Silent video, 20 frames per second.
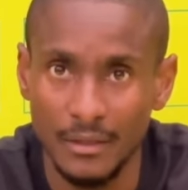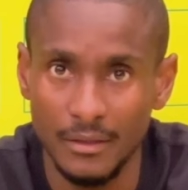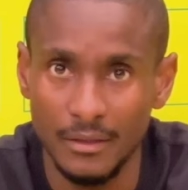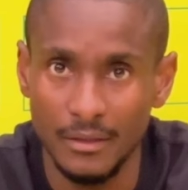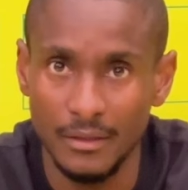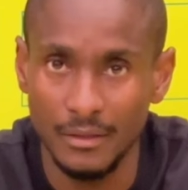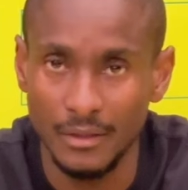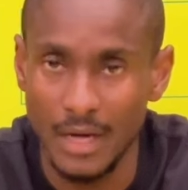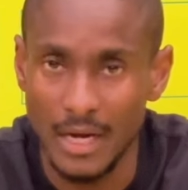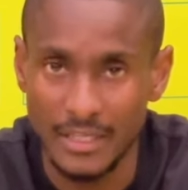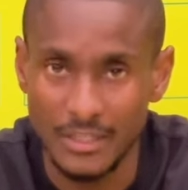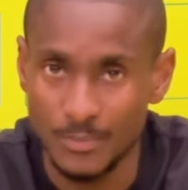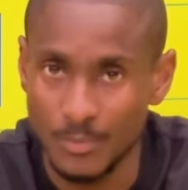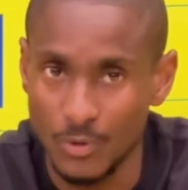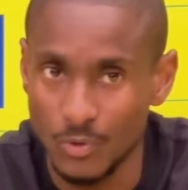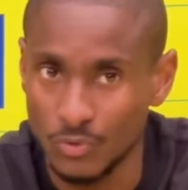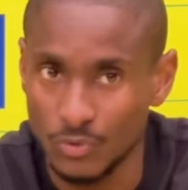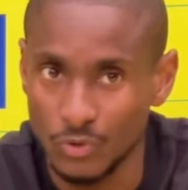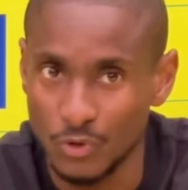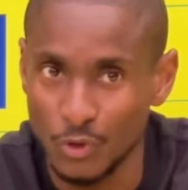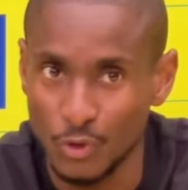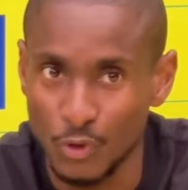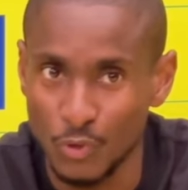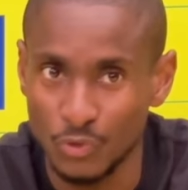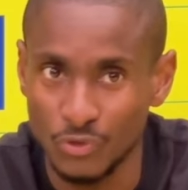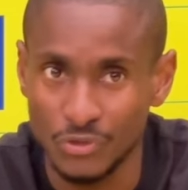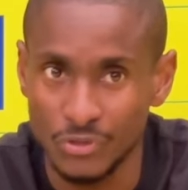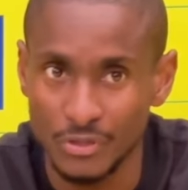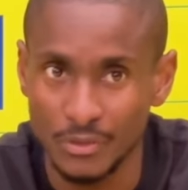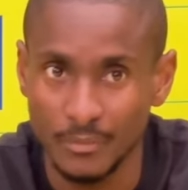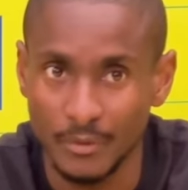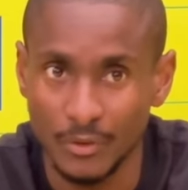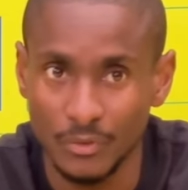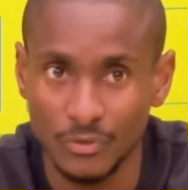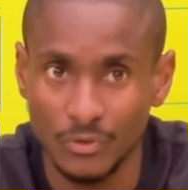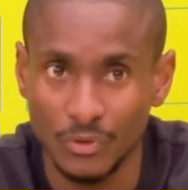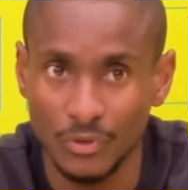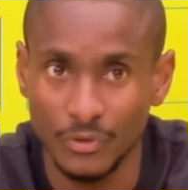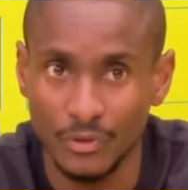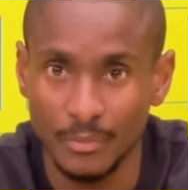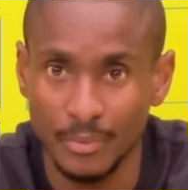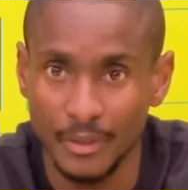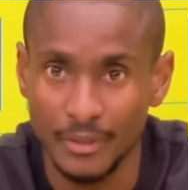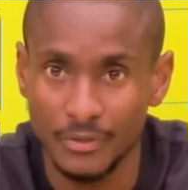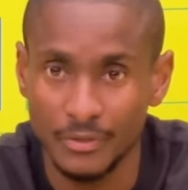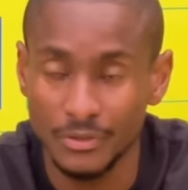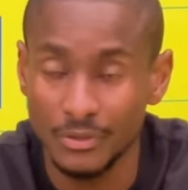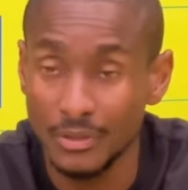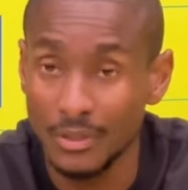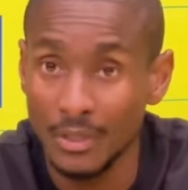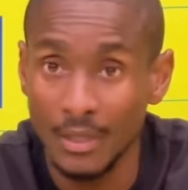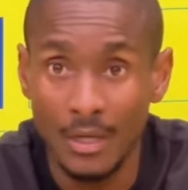uh, I spoke to the coaches about on the bench